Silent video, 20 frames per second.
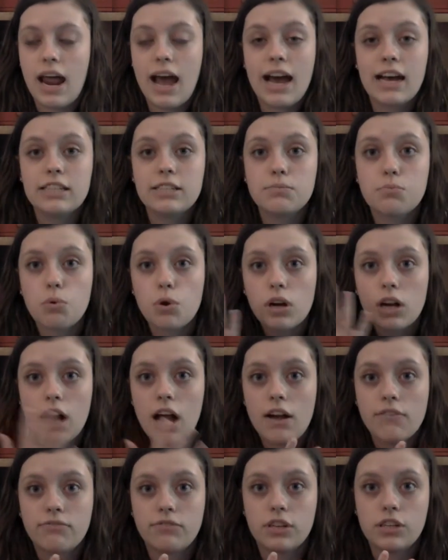has more
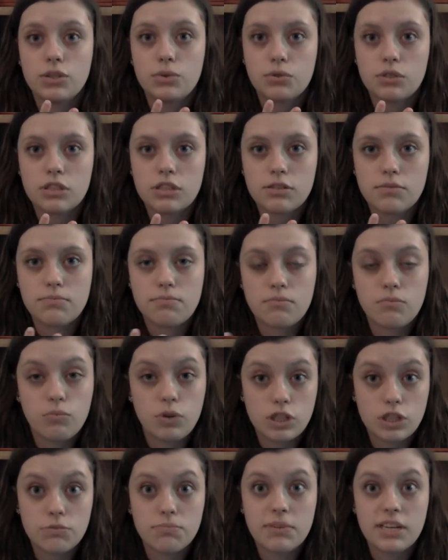coverage,
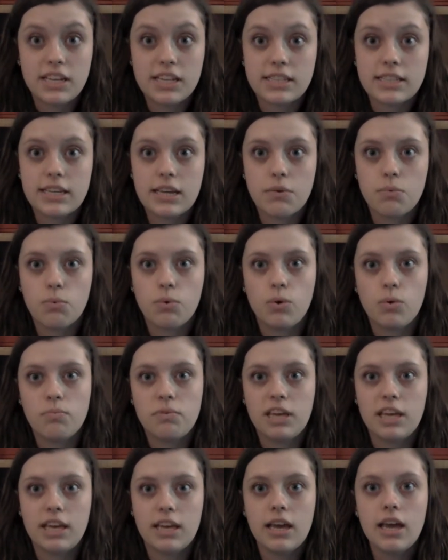which means it will
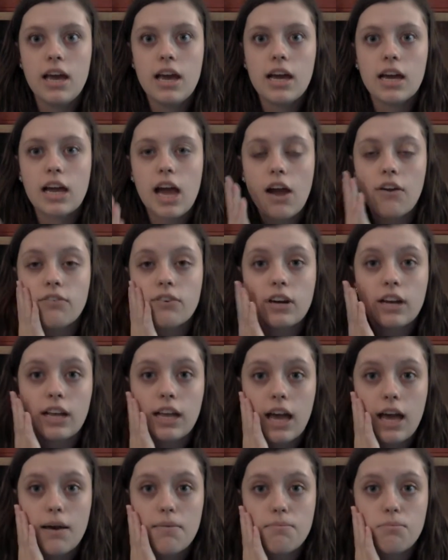be
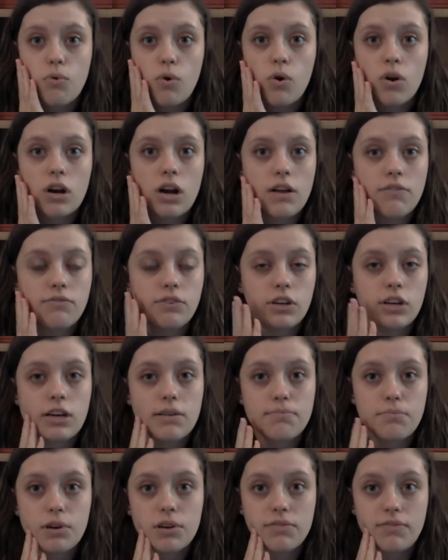covering up more of your
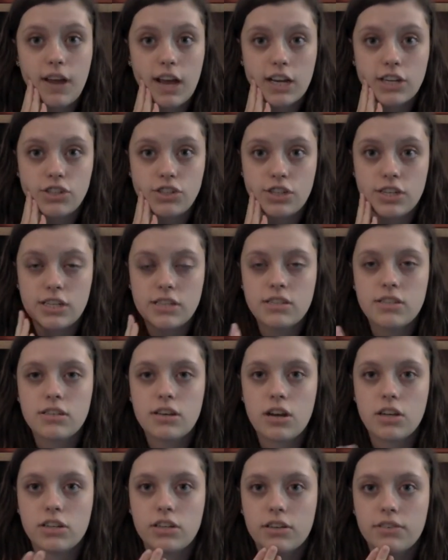imperfections
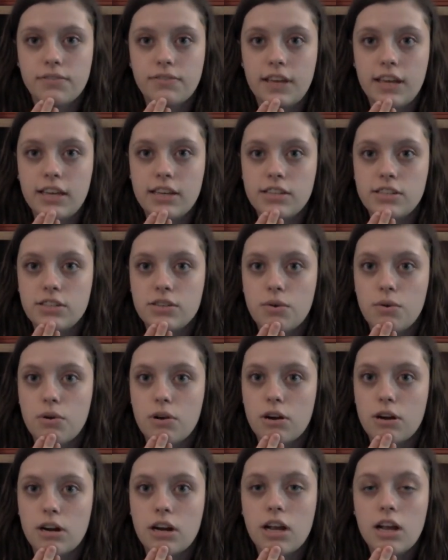on your face
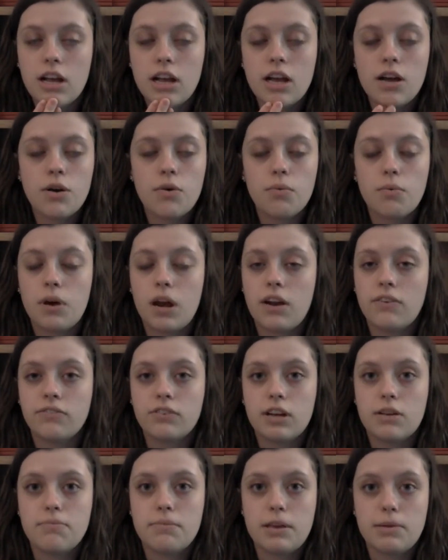or whatever
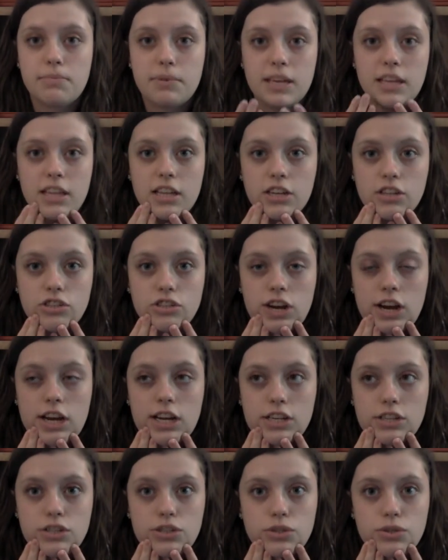it may be that you're
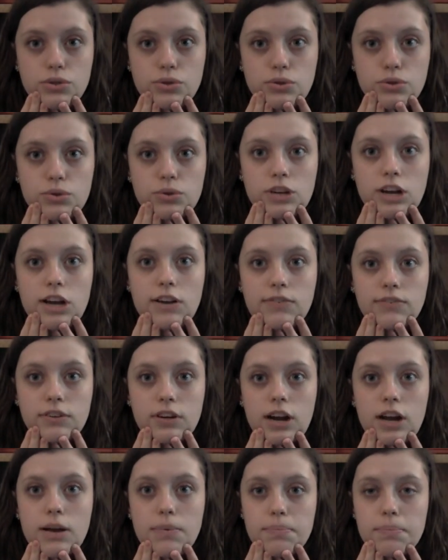trying to
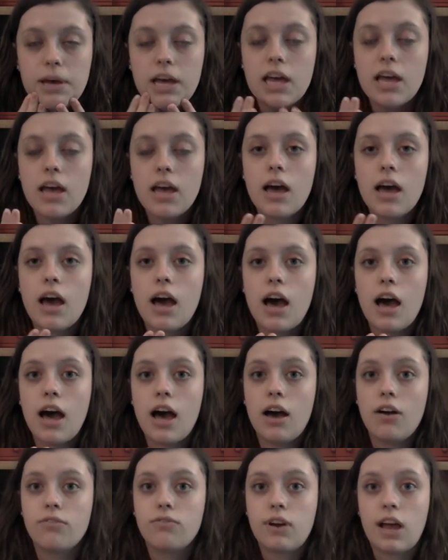cover up,
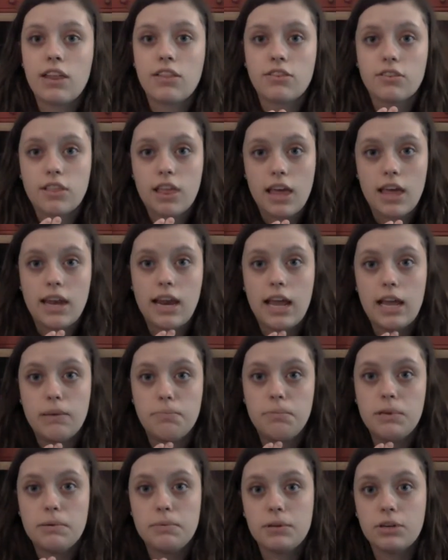rather than a
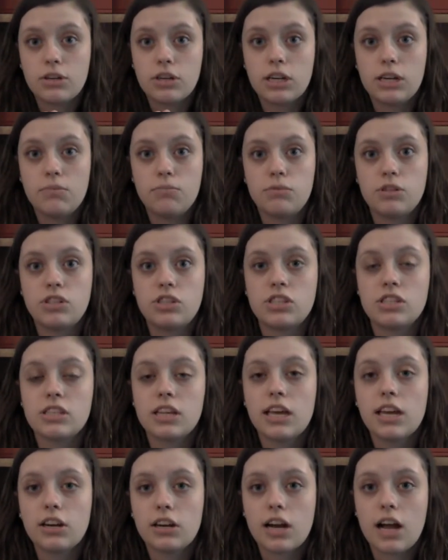BB cream, which is
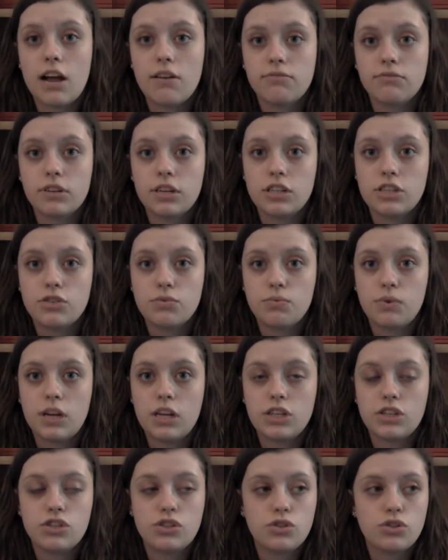lighter coverage,
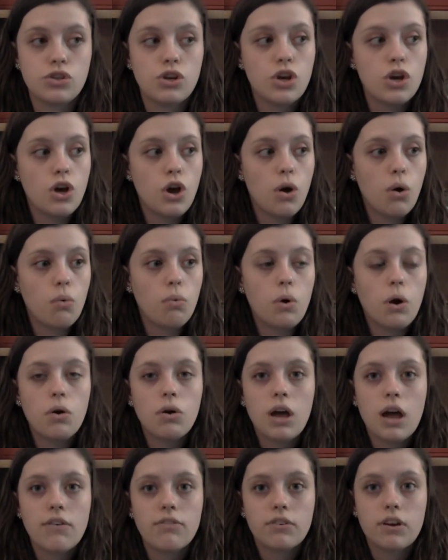which
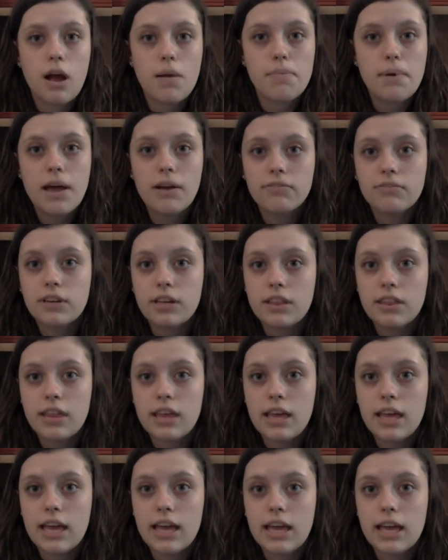won't cover up
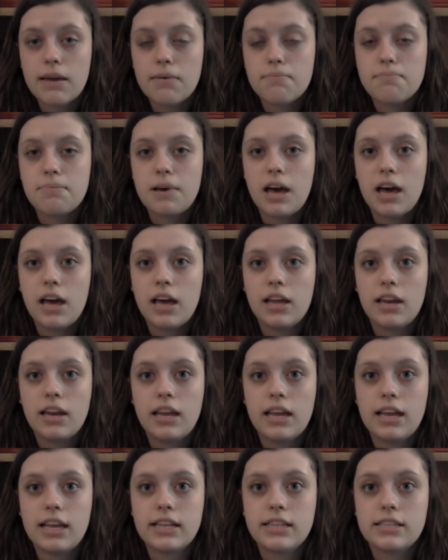everything, but
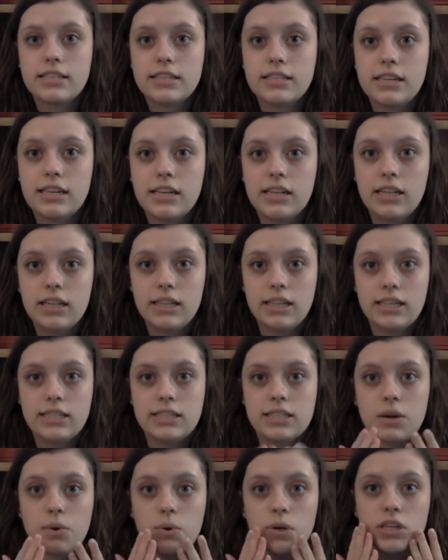it still
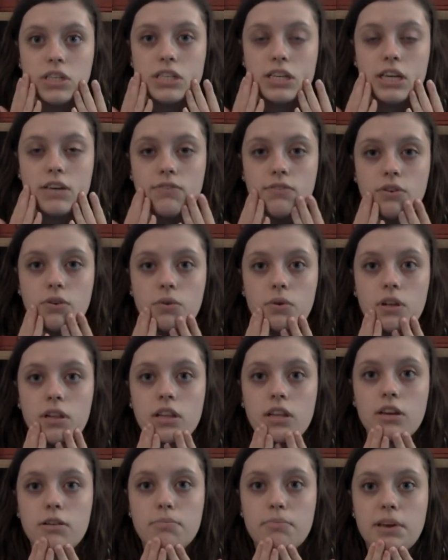is going to give you a
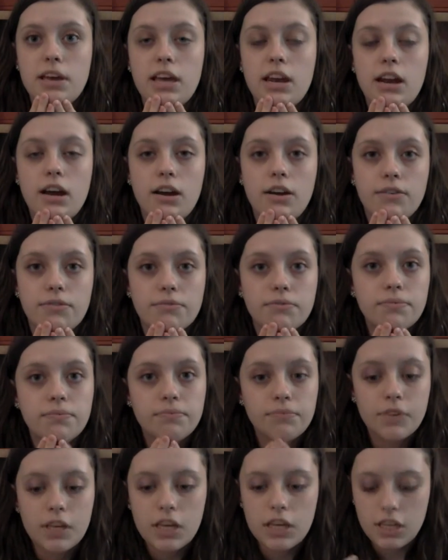little bit of,
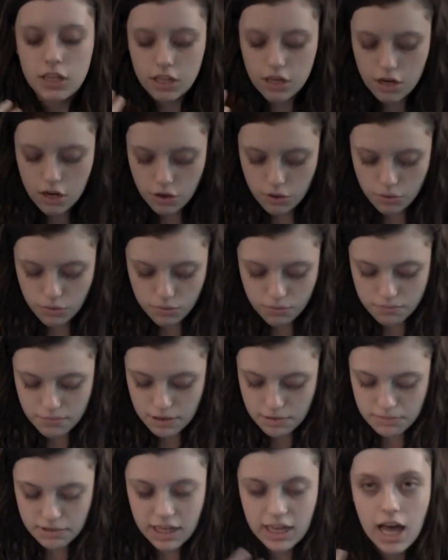you know,
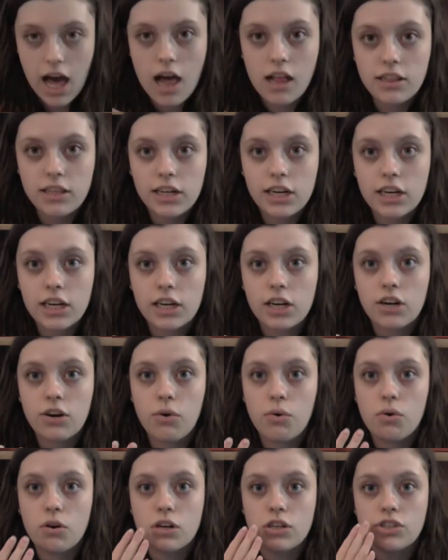maybe color
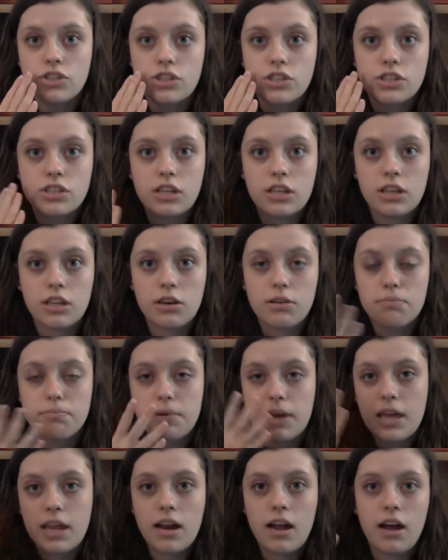or just a little
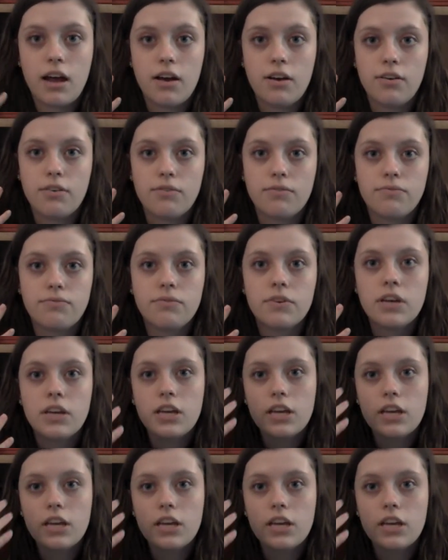bit of